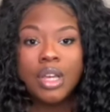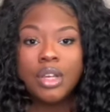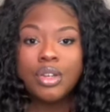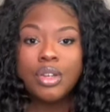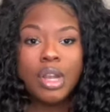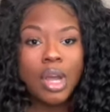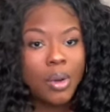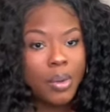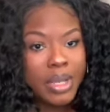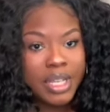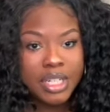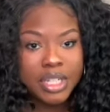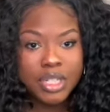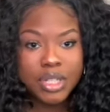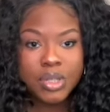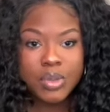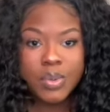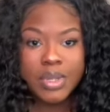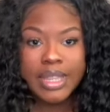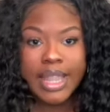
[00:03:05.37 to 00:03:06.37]
No
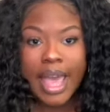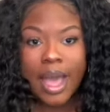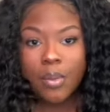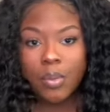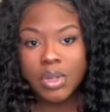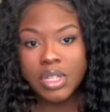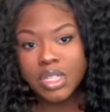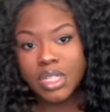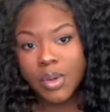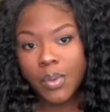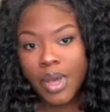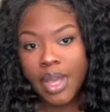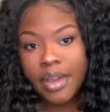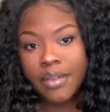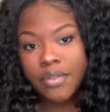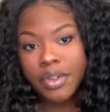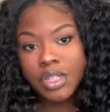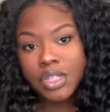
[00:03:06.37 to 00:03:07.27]
issues with that whatsoever.